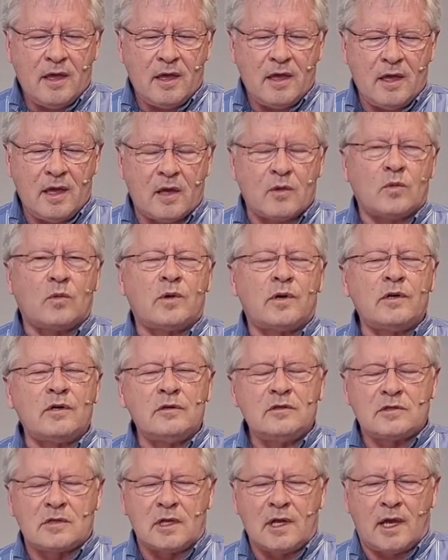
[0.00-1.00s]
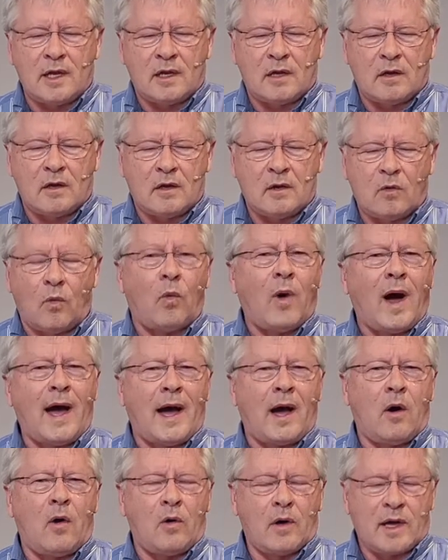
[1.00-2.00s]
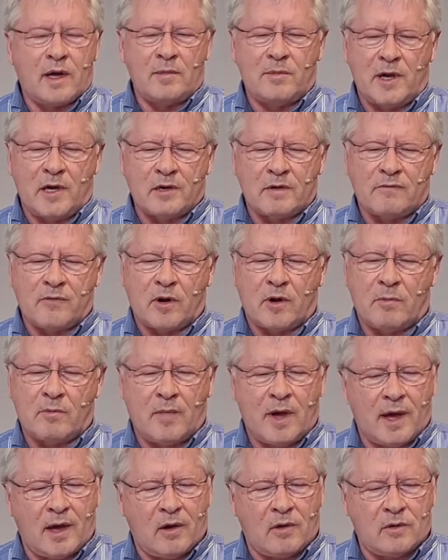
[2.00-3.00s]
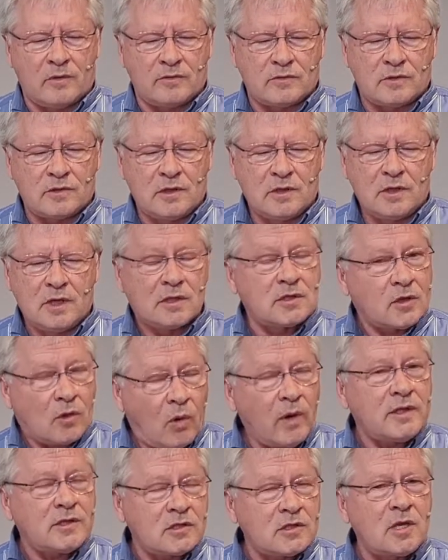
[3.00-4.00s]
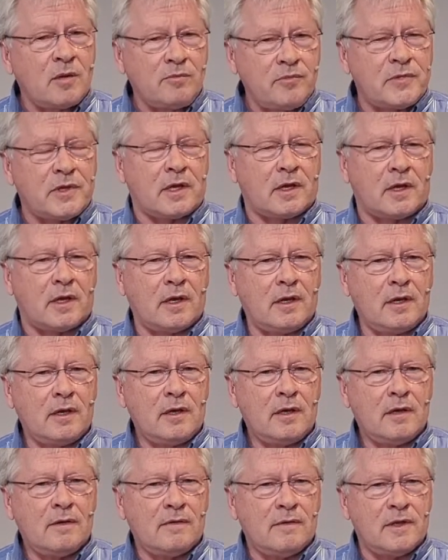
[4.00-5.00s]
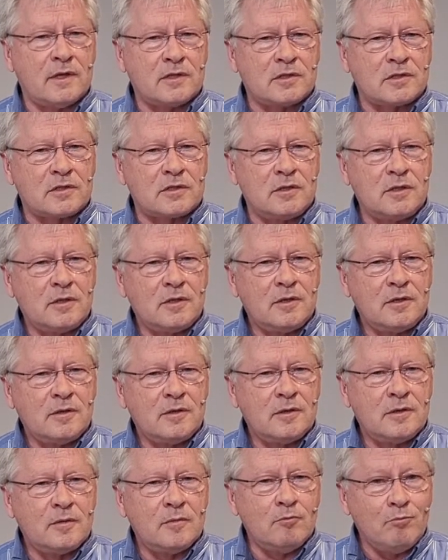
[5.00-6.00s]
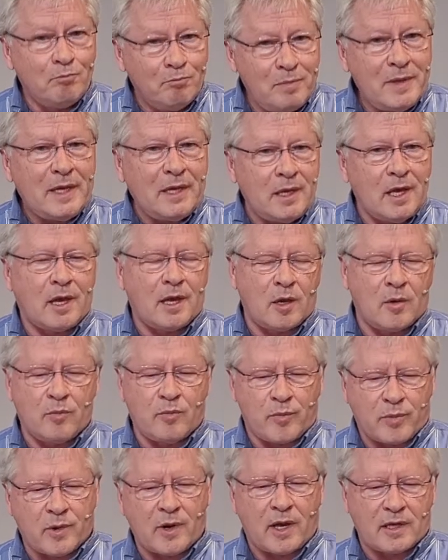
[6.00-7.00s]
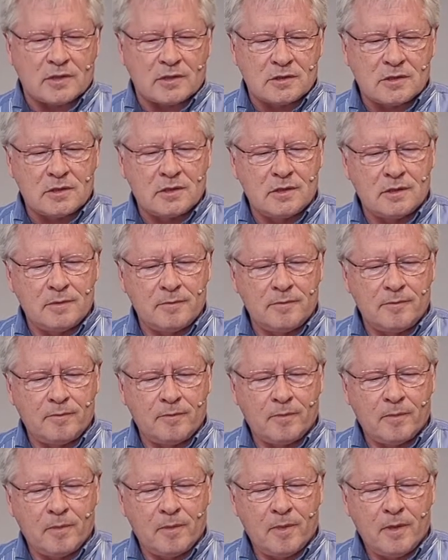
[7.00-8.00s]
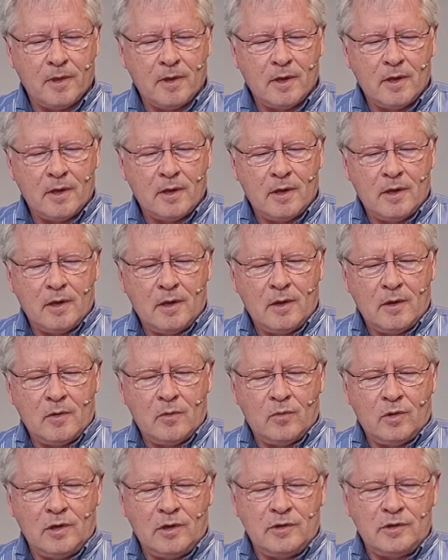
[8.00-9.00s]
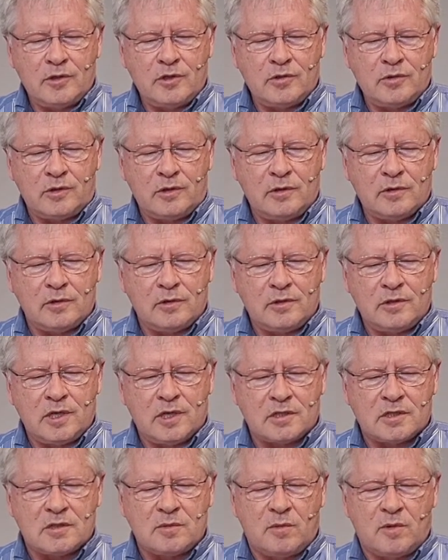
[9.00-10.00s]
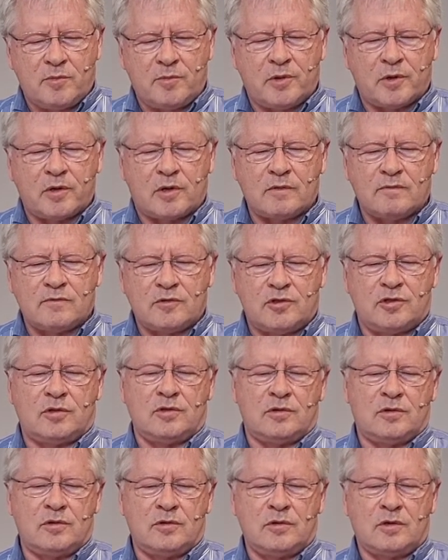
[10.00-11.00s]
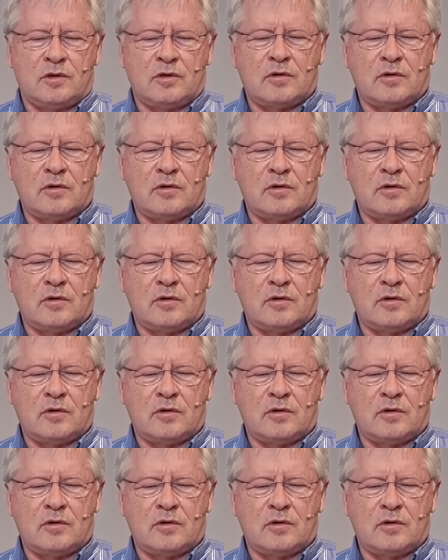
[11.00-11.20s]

And words like wow come out of our mouths. It's quite something, this being impressed. Well, in the short New Testament book of Jude,